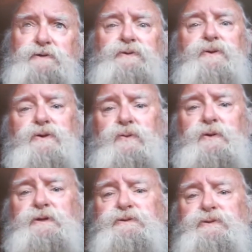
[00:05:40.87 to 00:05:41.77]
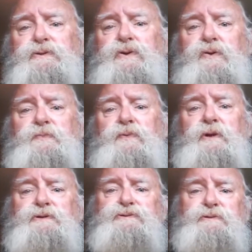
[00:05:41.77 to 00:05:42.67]
you could go into a
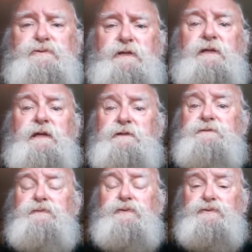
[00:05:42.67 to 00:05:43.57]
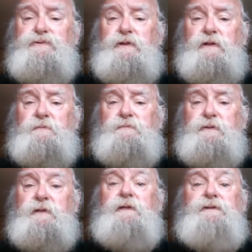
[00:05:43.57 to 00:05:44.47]
corporation and ask for a job
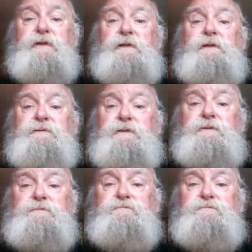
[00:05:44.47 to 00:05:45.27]
and get it.